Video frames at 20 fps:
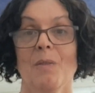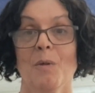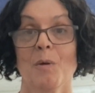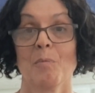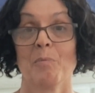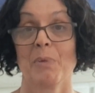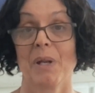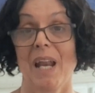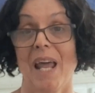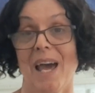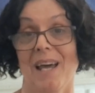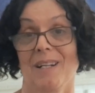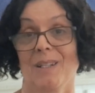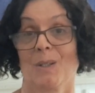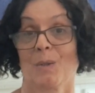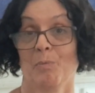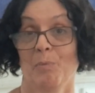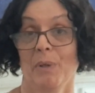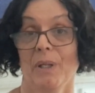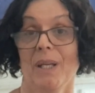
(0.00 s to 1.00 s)
the banana
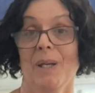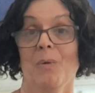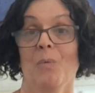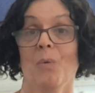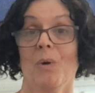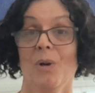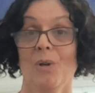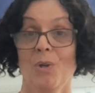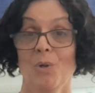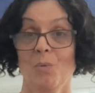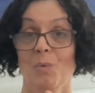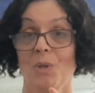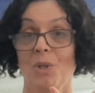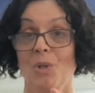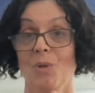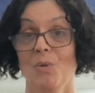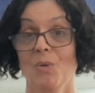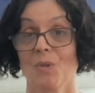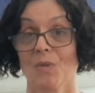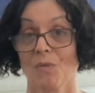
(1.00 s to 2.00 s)
split where you would
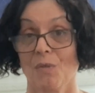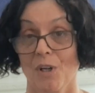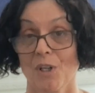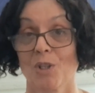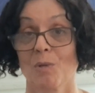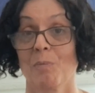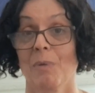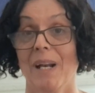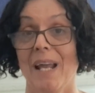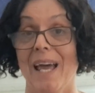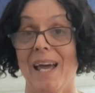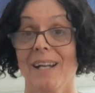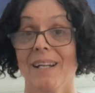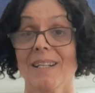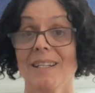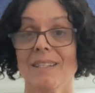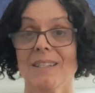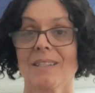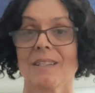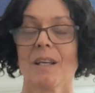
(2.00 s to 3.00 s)
use fresh
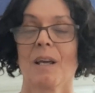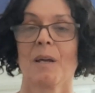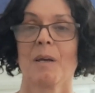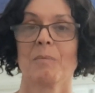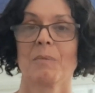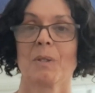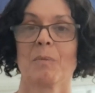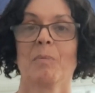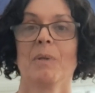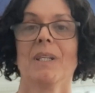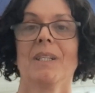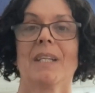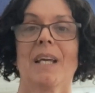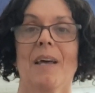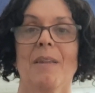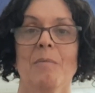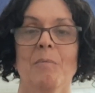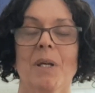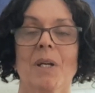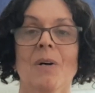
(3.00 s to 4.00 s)
bananas split
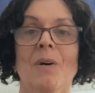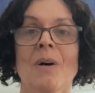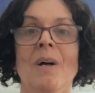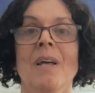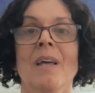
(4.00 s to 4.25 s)
down the middle,